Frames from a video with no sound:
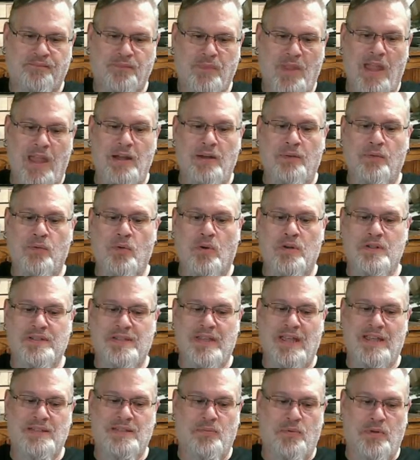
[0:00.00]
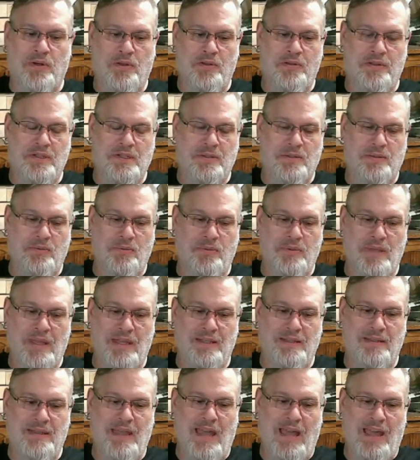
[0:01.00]
And of course, that's one of those
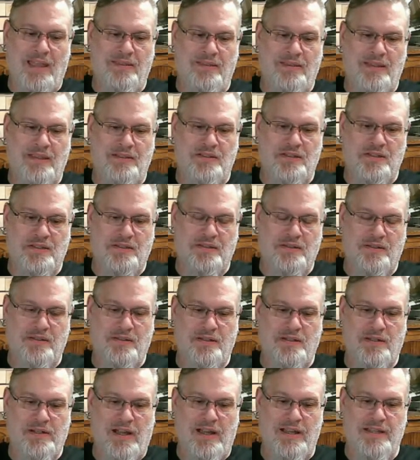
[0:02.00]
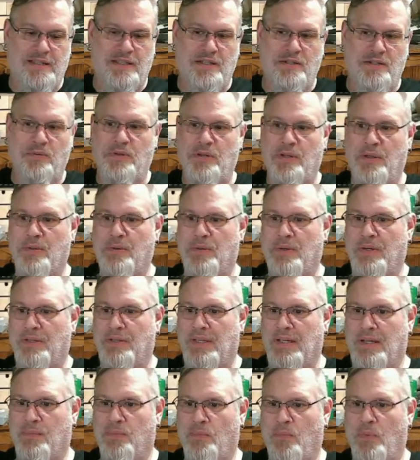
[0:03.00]
that just ties into another thing.
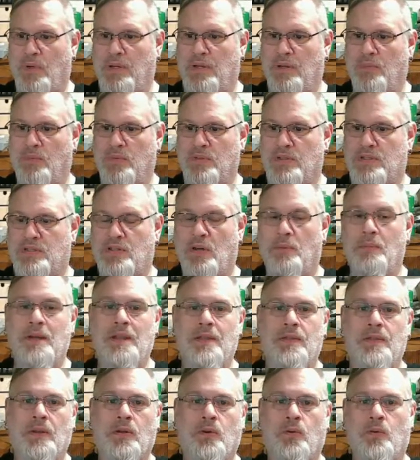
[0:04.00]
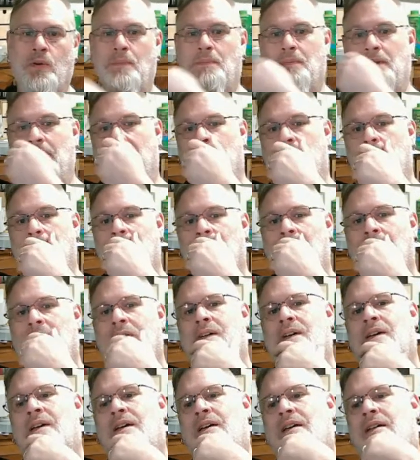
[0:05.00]
Like what so many of the cryptid
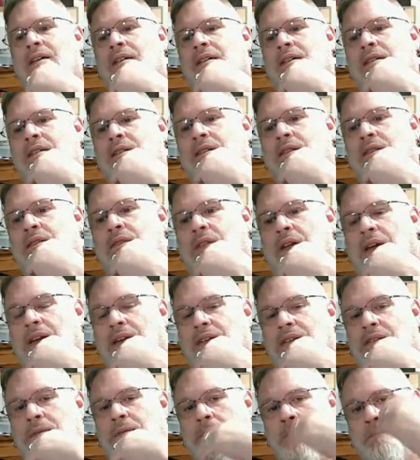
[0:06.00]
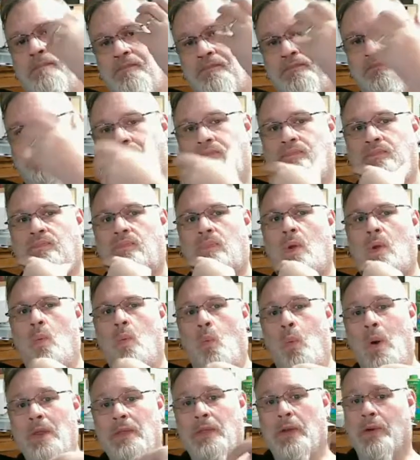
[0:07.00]
things,
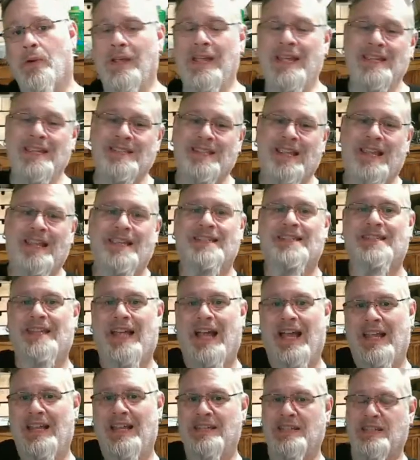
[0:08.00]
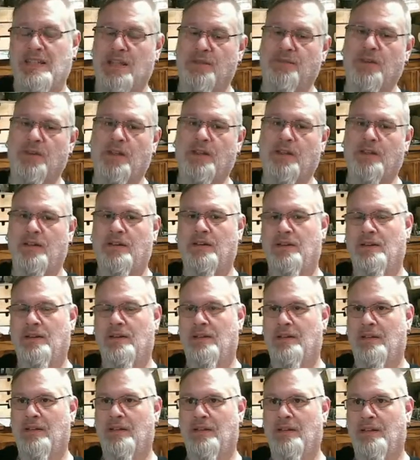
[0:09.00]
when there is a scientific
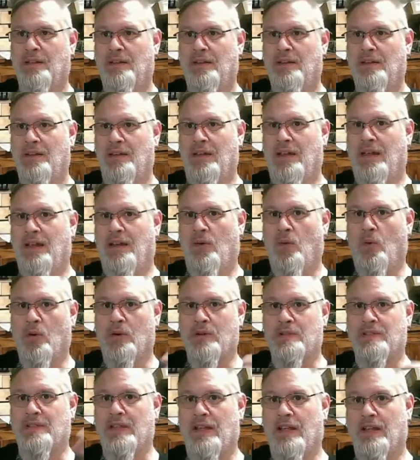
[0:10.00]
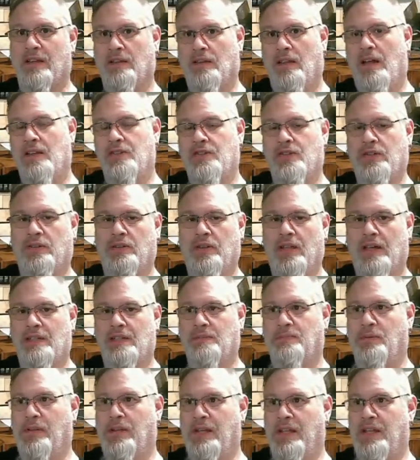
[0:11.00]
or psychological
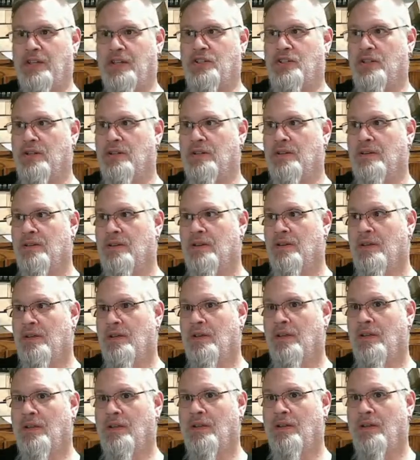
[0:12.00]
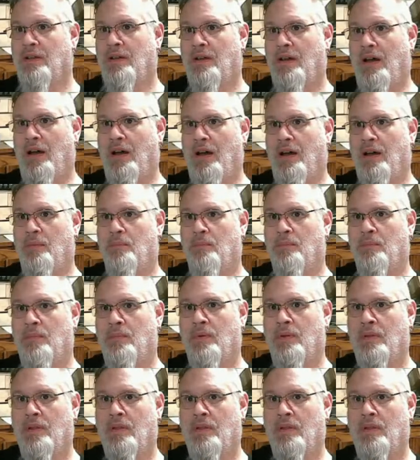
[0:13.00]
explanation, um,